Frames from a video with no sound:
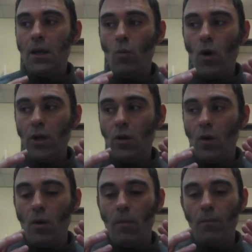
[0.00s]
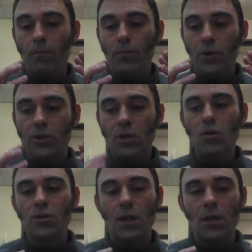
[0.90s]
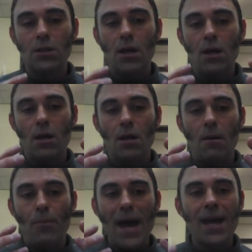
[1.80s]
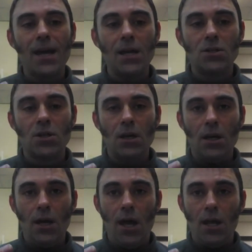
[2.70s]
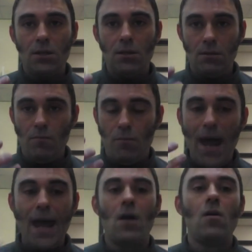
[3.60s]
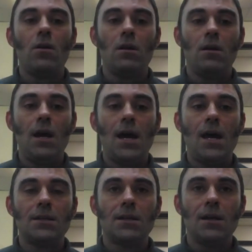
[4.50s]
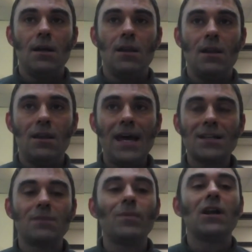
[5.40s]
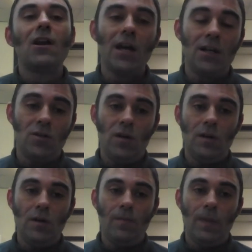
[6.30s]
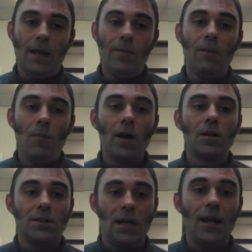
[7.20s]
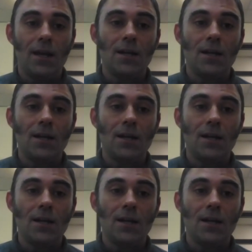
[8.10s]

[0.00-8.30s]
what you're producing as a, a package is bang on and that's the bit that i enjoy doing i mean michael's like it